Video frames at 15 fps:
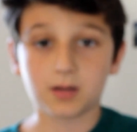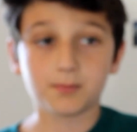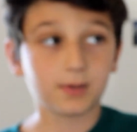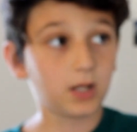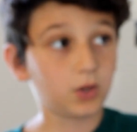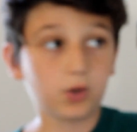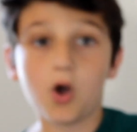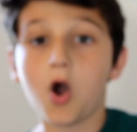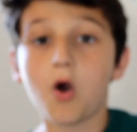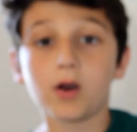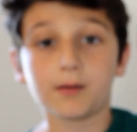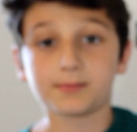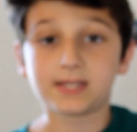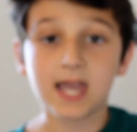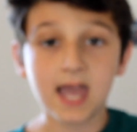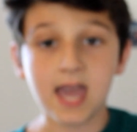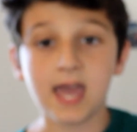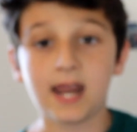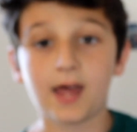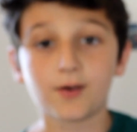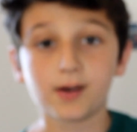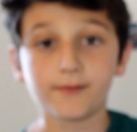I'm alone. I'm
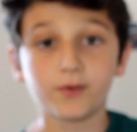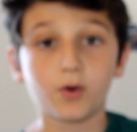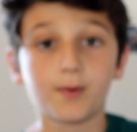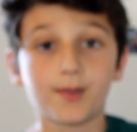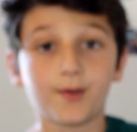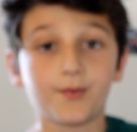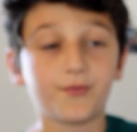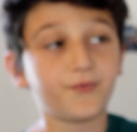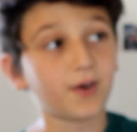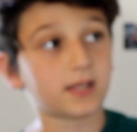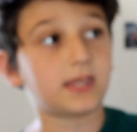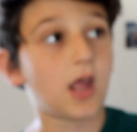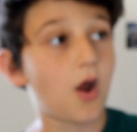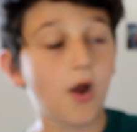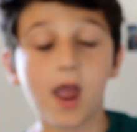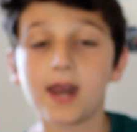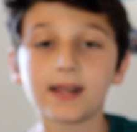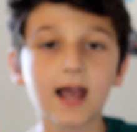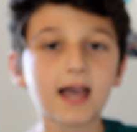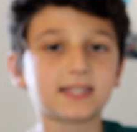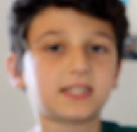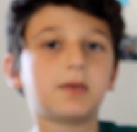10. I don't even know where the frick they are. And
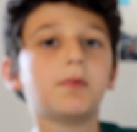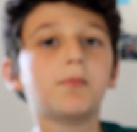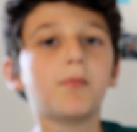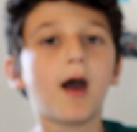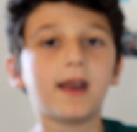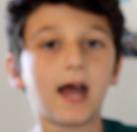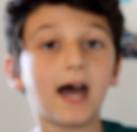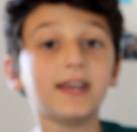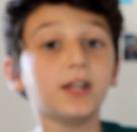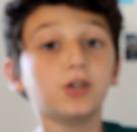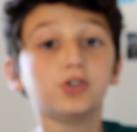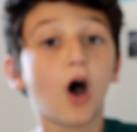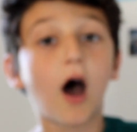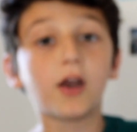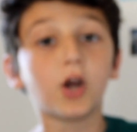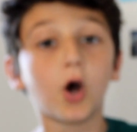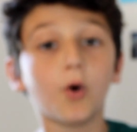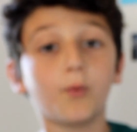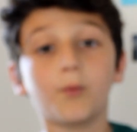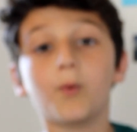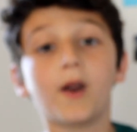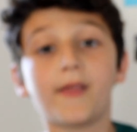guys, keep in mind, I did not know
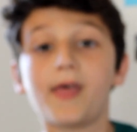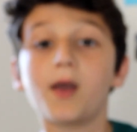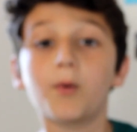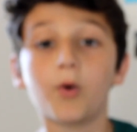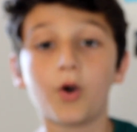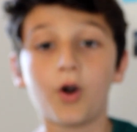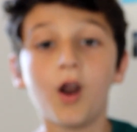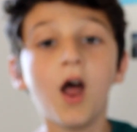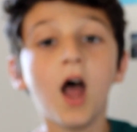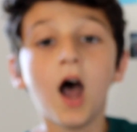where they were.